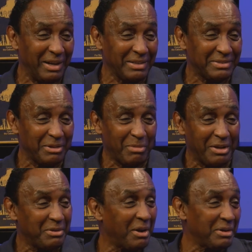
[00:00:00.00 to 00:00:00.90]
Like I said, my
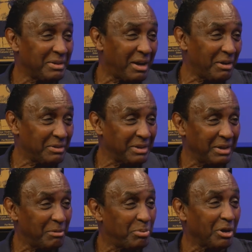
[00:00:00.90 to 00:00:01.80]
daughter and I are
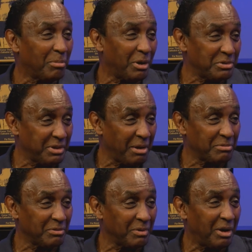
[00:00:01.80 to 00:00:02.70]
the pickleball
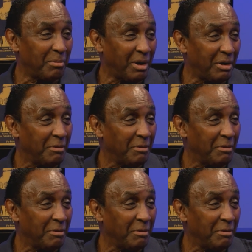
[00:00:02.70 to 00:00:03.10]
champs of Omaha.